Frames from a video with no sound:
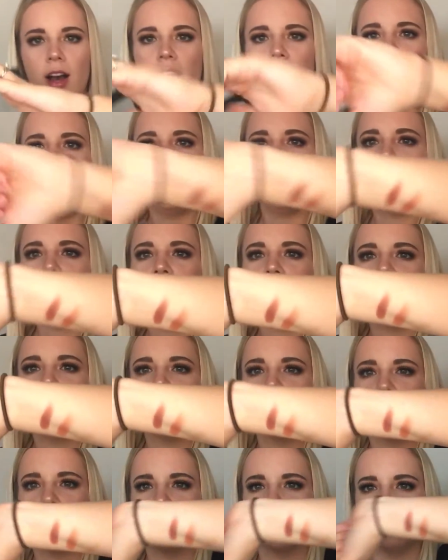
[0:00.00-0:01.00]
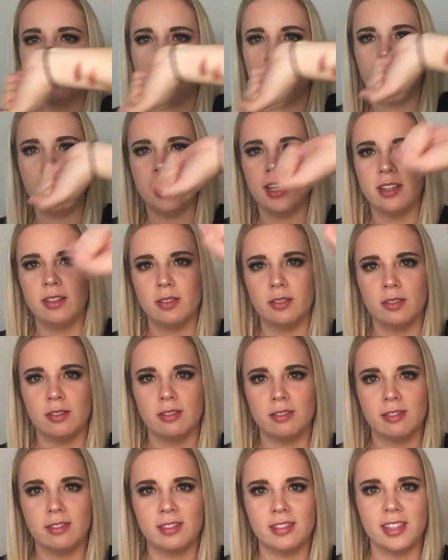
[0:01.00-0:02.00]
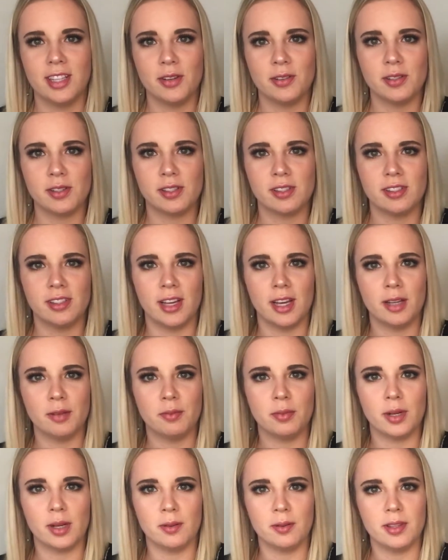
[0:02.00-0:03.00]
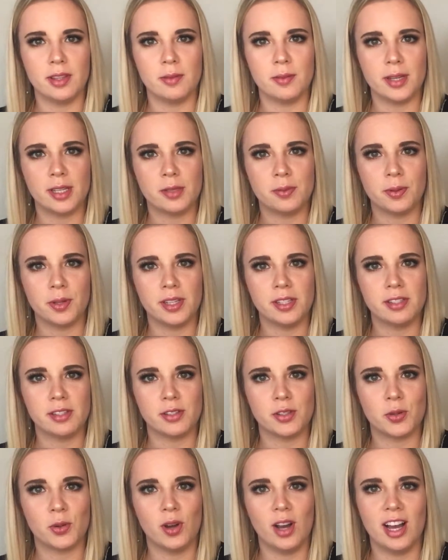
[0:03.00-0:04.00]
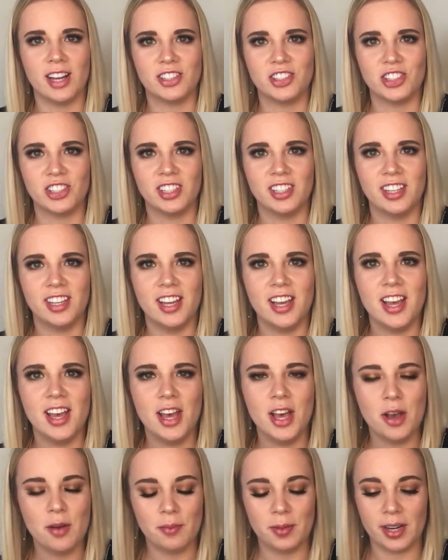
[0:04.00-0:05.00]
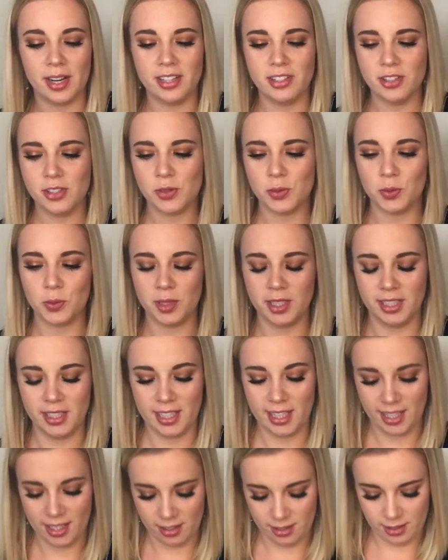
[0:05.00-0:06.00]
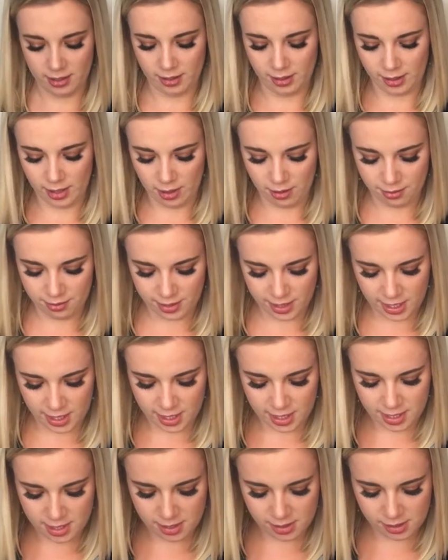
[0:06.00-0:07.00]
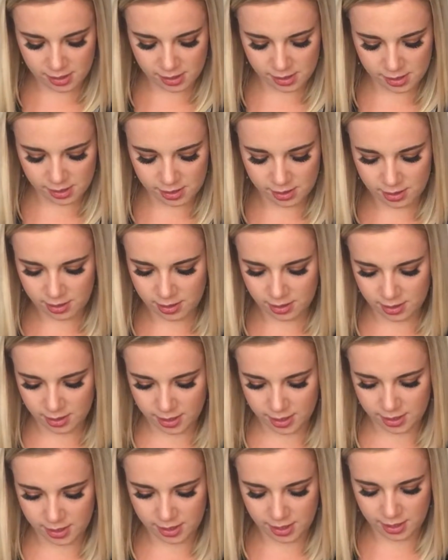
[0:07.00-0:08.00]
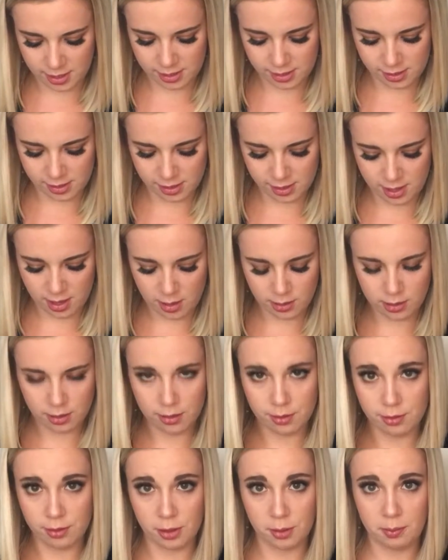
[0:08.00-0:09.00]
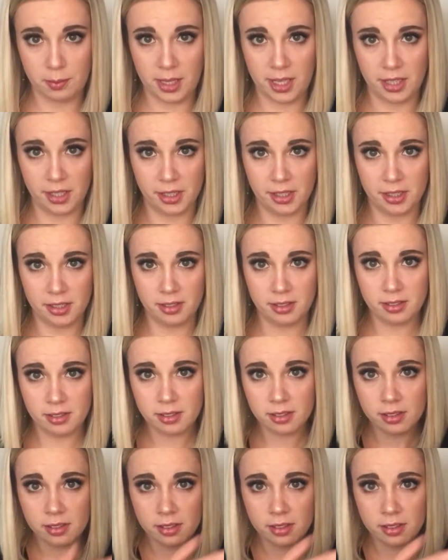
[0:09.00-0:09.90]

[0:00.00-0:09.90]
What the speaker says: I just really, that was not probably the best place to swatch, but I just really love these. Let's see, this is a color Vermeer.